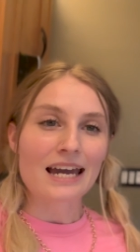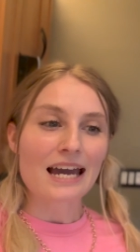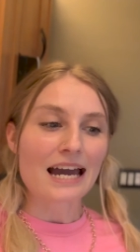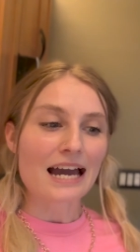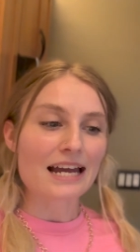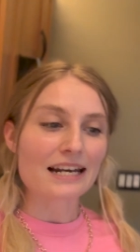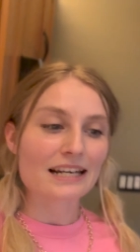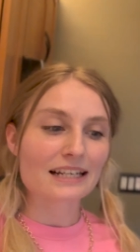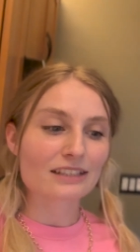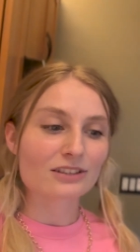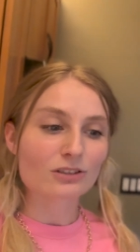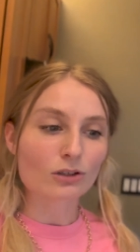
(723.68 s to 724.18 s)

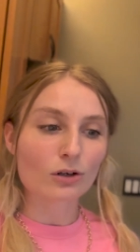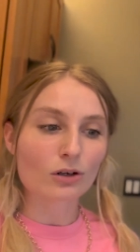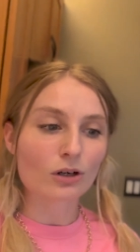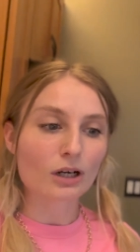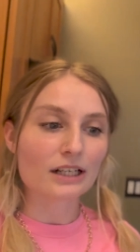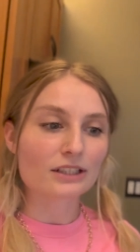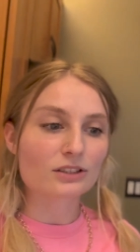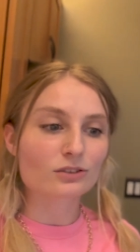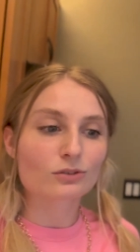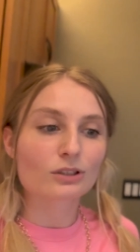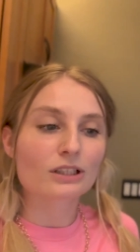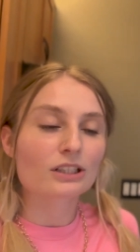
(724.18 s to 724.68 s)
And it's
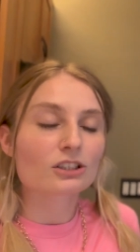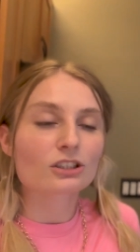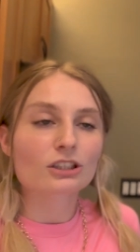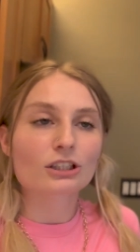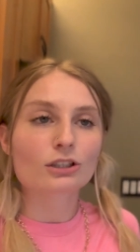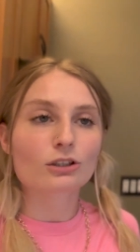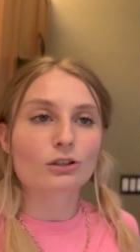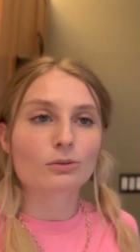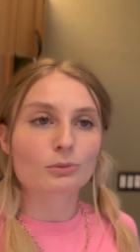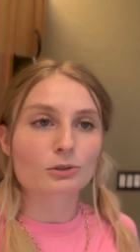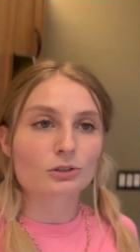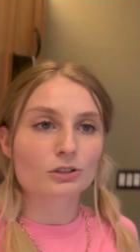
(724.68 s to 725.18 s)
it's literally
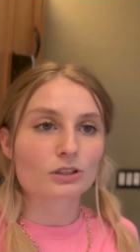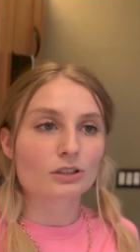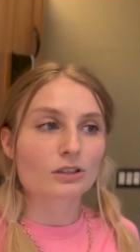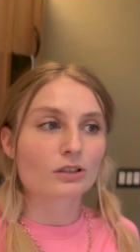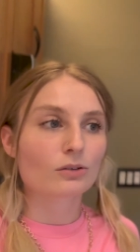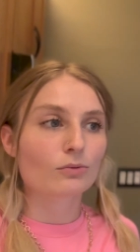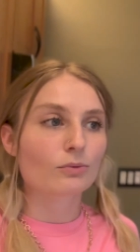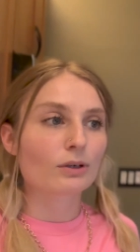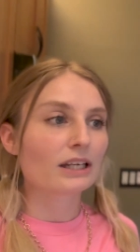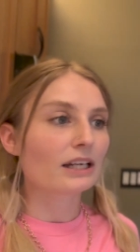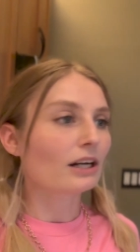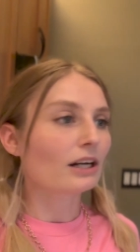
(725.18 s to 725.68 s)
almost wait